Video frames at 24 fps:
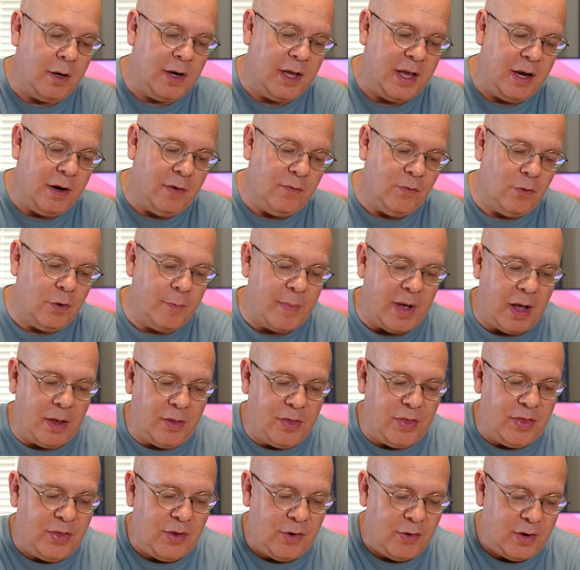here for about
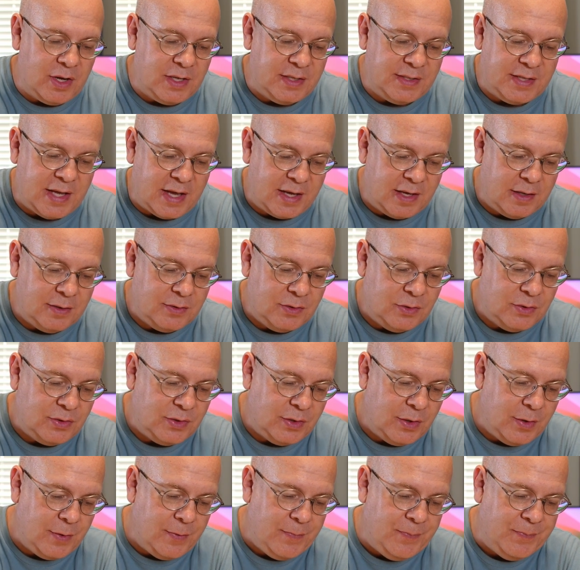30 seconds or
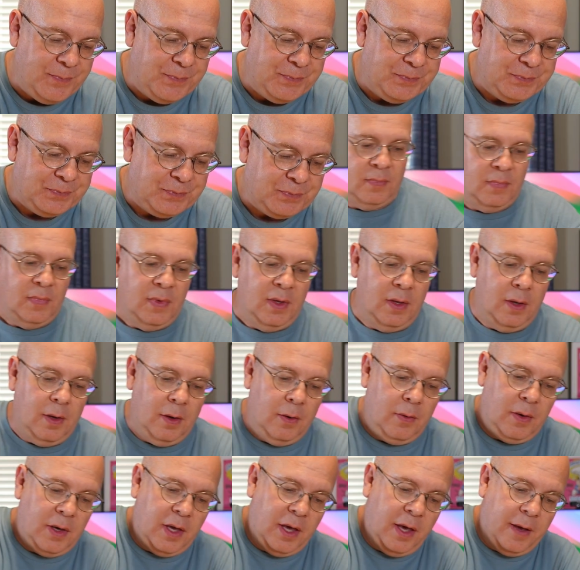so.
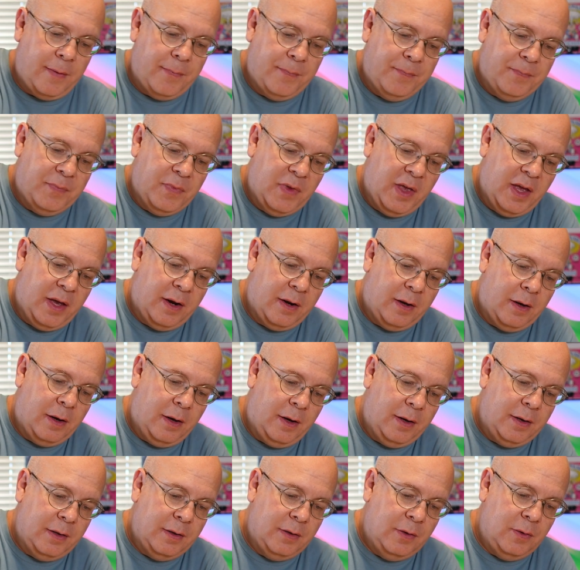Okay, that
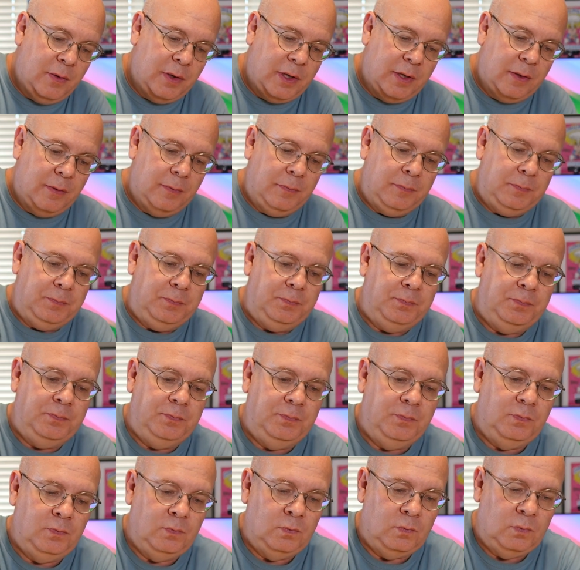ought to do it.
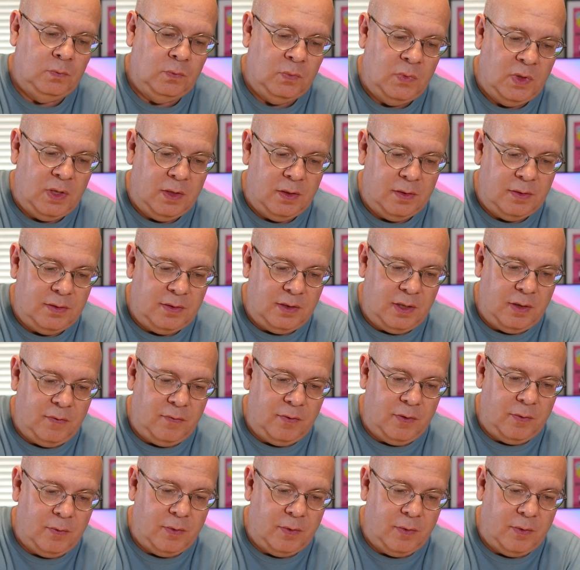Let's see if it